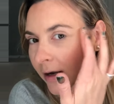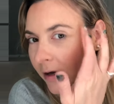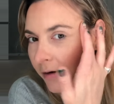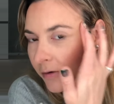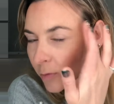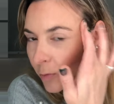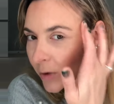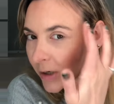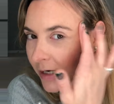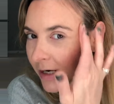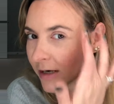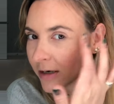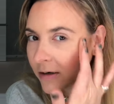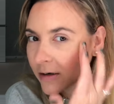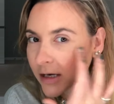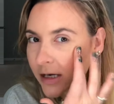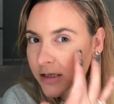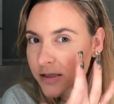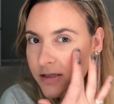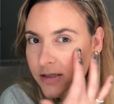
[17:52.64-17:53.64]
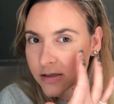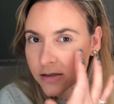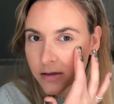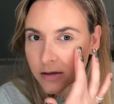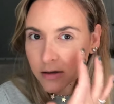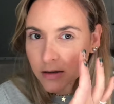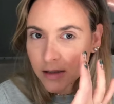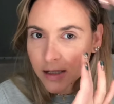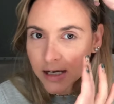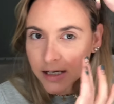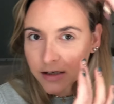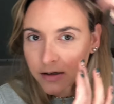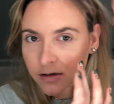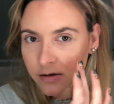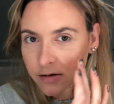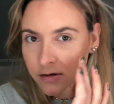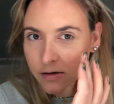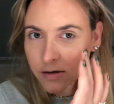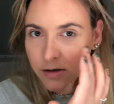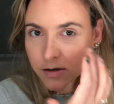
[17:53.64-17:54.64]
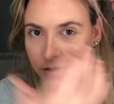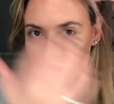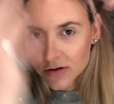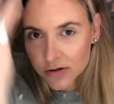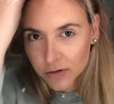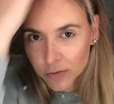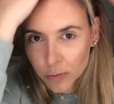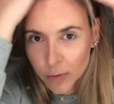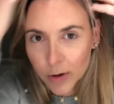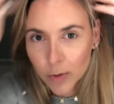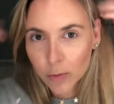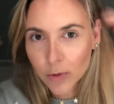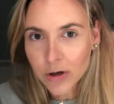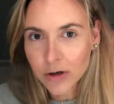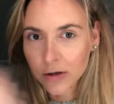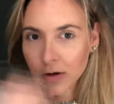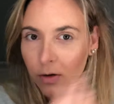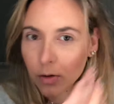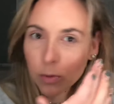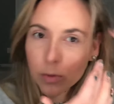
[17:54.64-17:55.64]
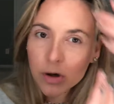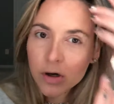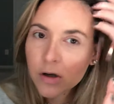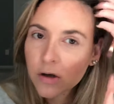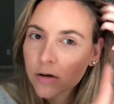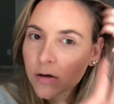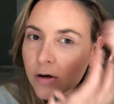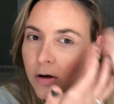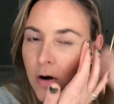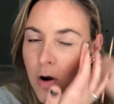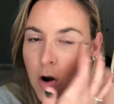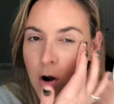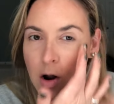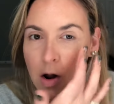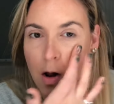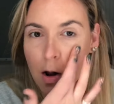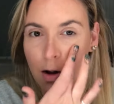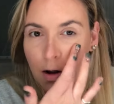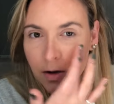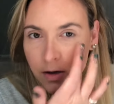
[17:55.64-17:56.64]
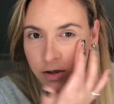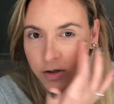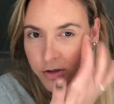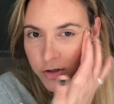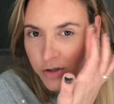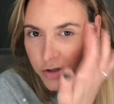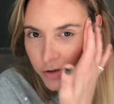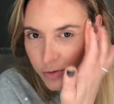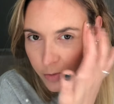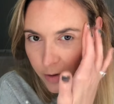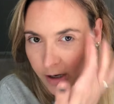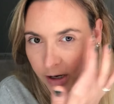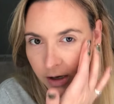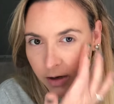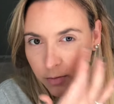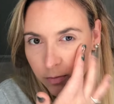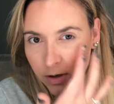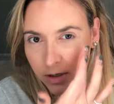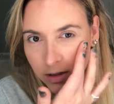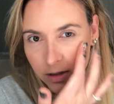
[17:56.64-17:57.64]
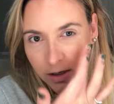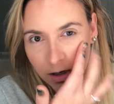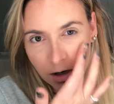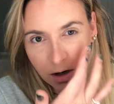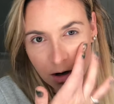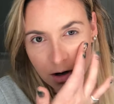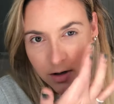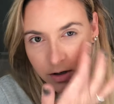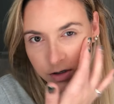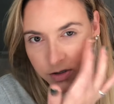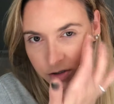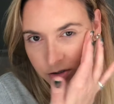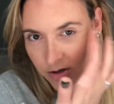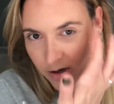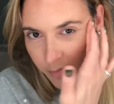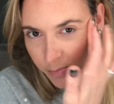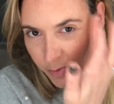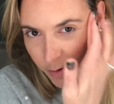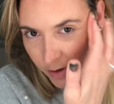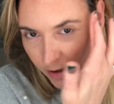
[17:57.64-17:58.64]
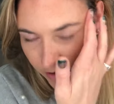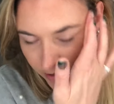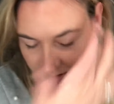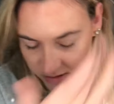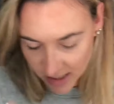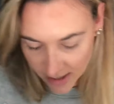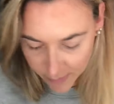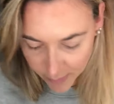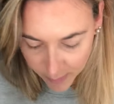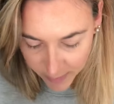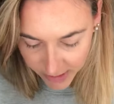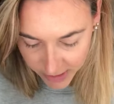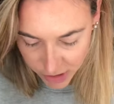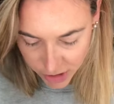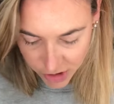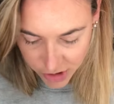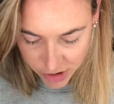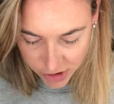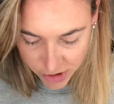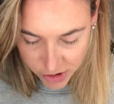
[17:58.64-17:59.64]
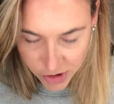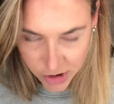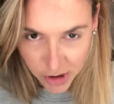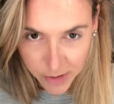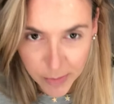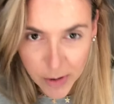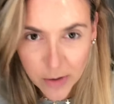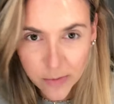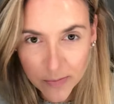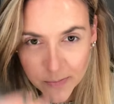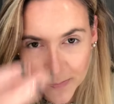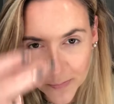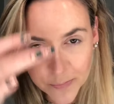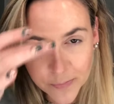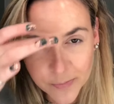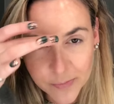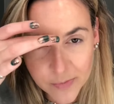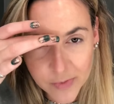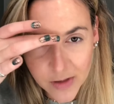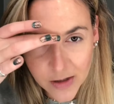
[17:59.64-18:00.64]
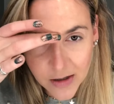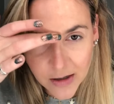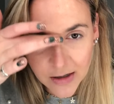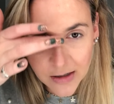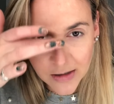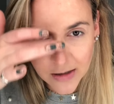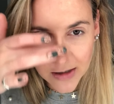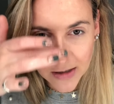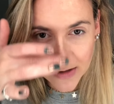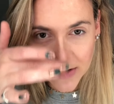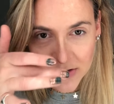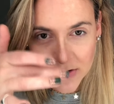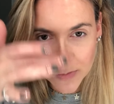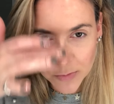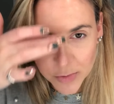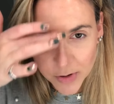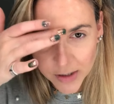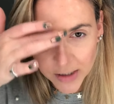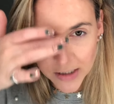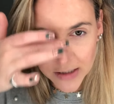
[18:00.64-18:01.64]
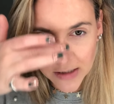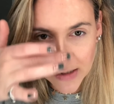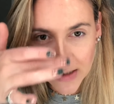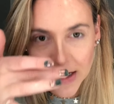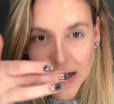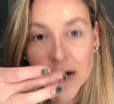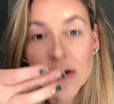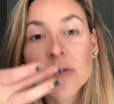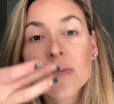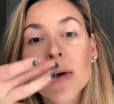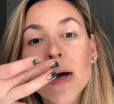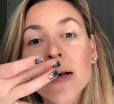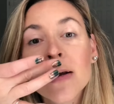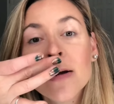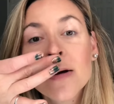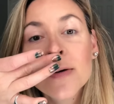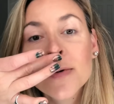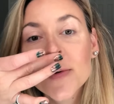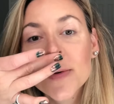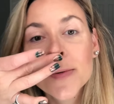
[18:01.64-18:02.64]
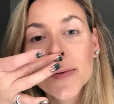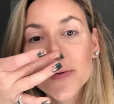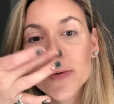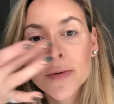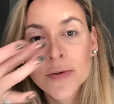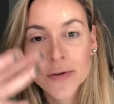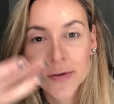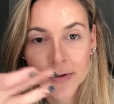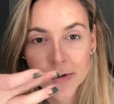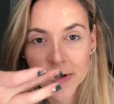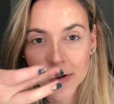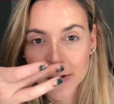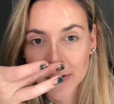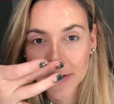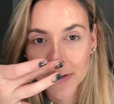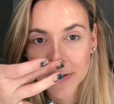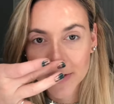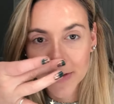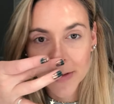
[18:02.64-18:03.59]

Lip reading: when it hits light in a certain way. What in the world? Toucan right there. So I put it on top of my cheekbone. I like to bring it down my nose and